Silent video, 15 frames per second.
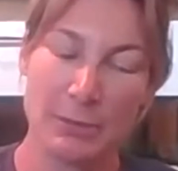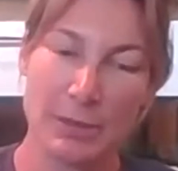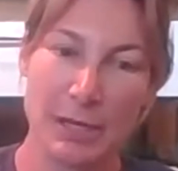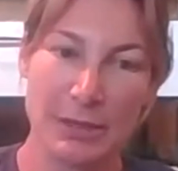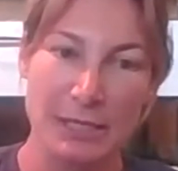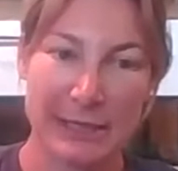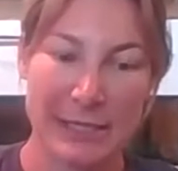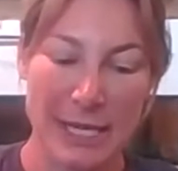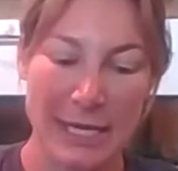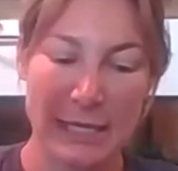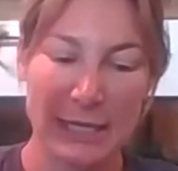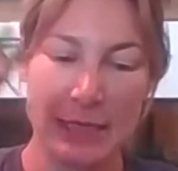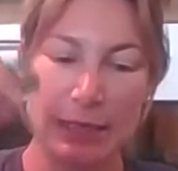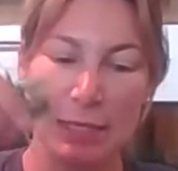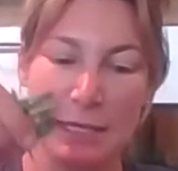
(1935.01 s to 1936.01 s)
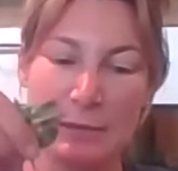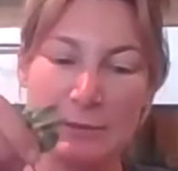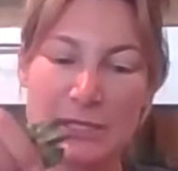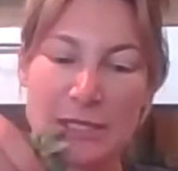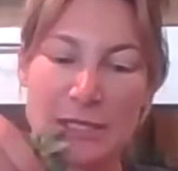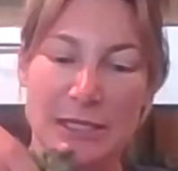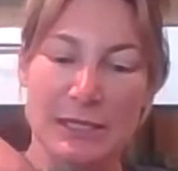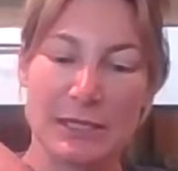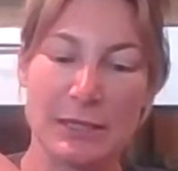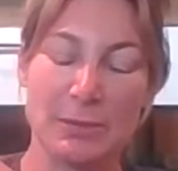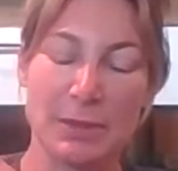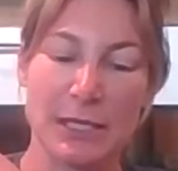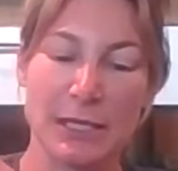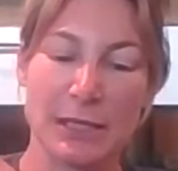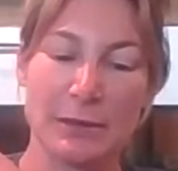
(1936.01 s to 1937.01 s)
But I'm going to take it. I'm just going to dip
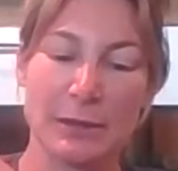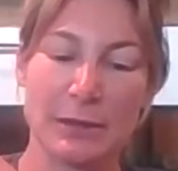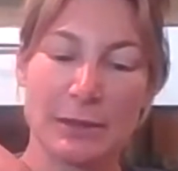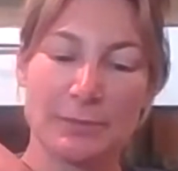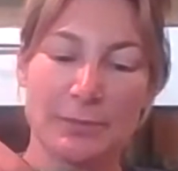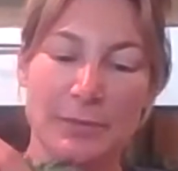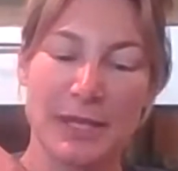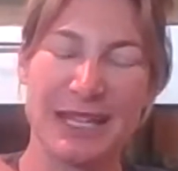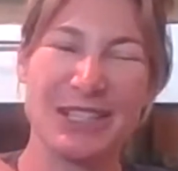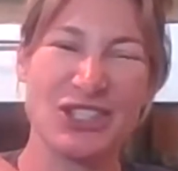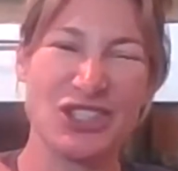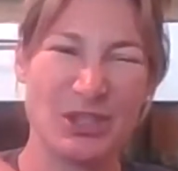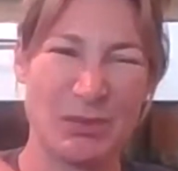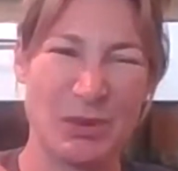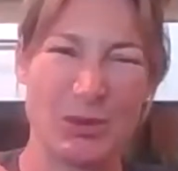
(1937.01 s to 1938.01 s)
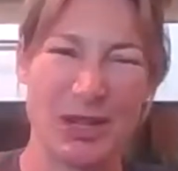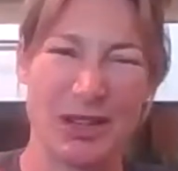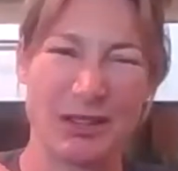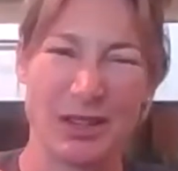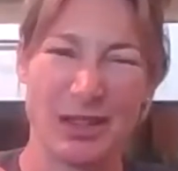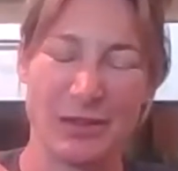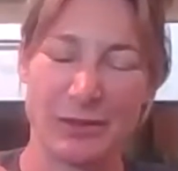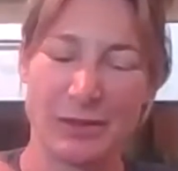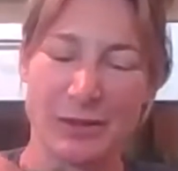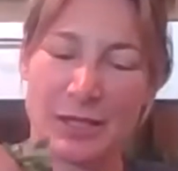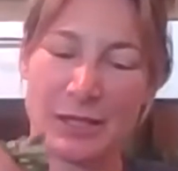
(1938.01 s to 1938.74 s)
it in. And you should be wearing gloves.